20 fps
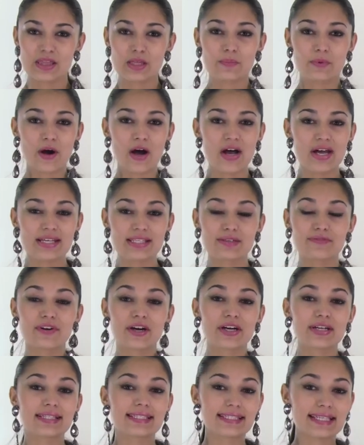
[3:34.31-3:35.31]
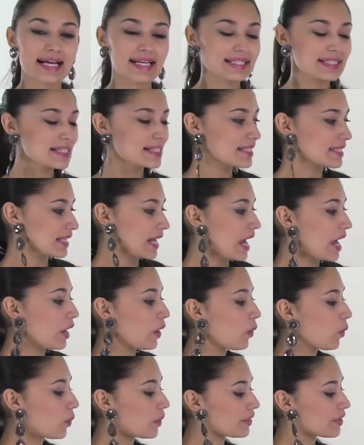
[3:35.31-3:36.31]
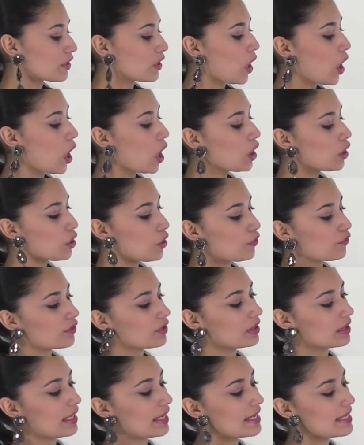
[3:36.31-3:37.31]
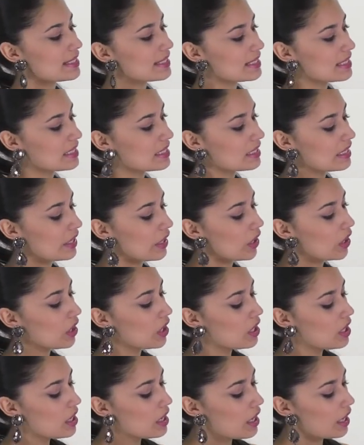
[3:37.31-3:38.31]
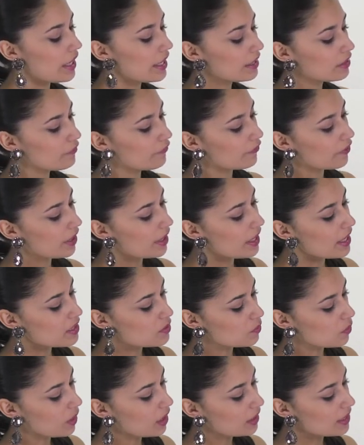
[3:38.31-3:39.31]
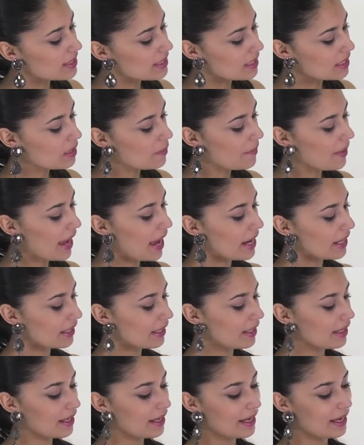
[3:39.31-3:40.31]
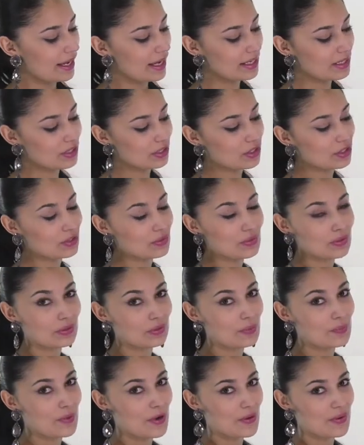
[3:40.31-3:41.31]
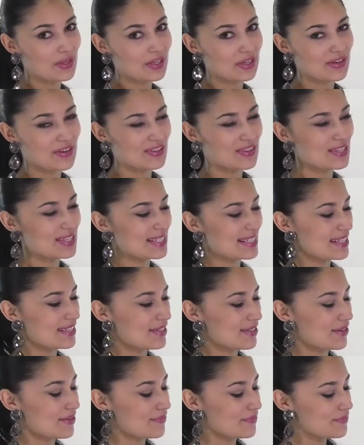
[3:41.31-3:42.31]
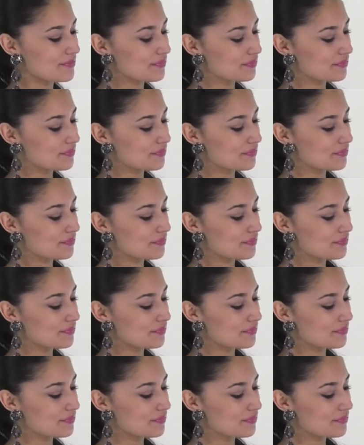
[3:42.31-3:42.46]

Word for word: The bra is a very sexy style with an all over lace detail in the front as well as in the back and a cute little bow here in the center.